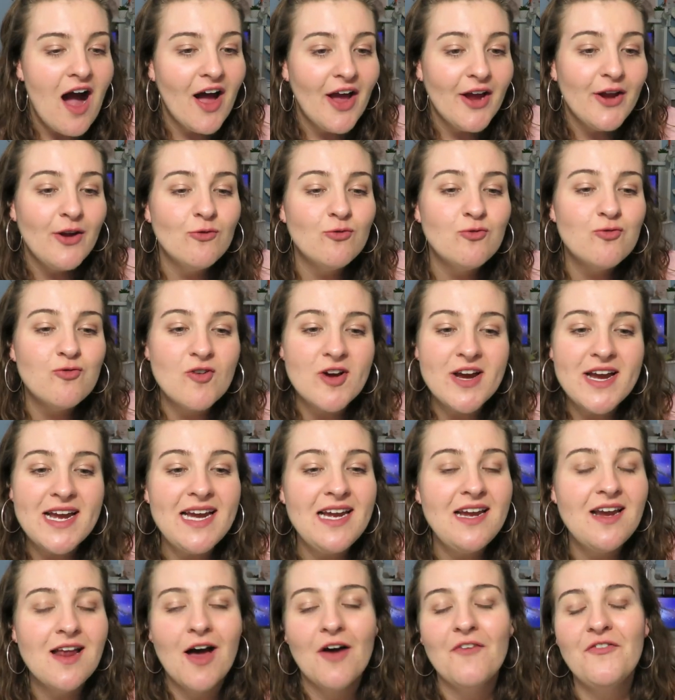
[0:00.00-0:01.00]
I
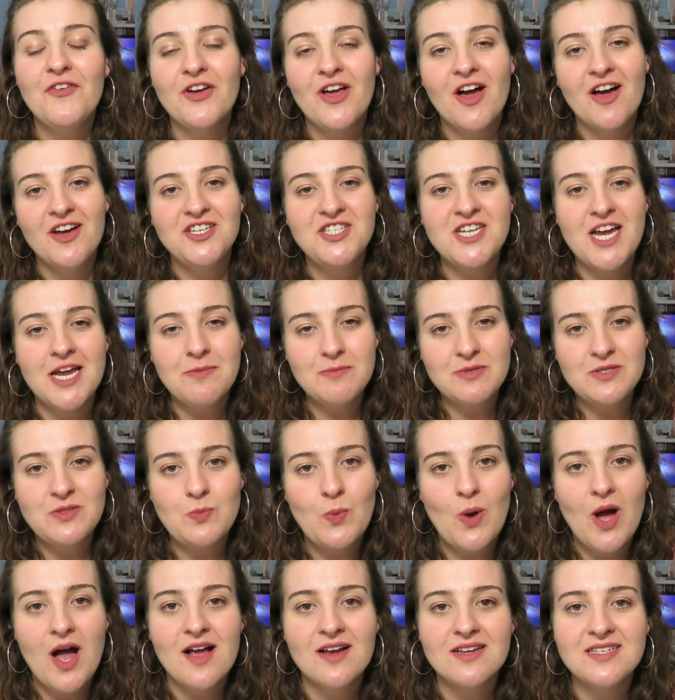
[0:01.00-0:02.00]
really love Guy
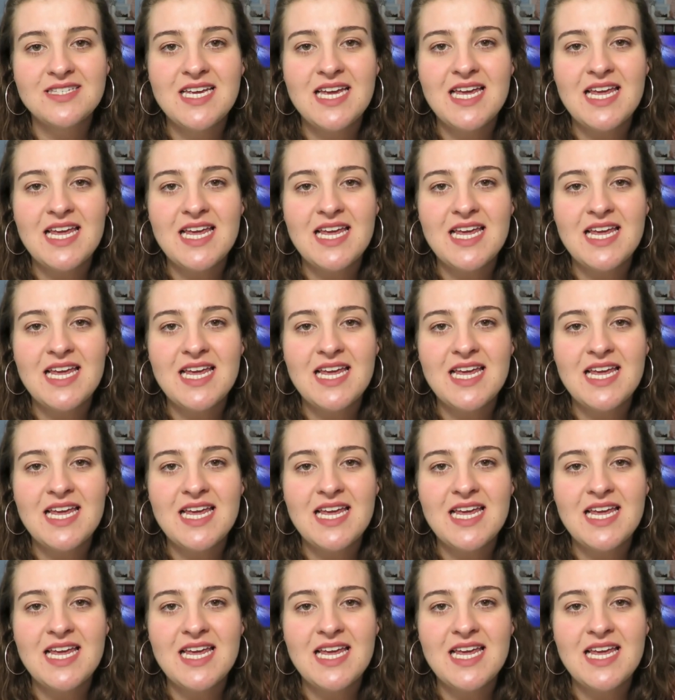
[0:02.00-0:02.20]
Chambers' works.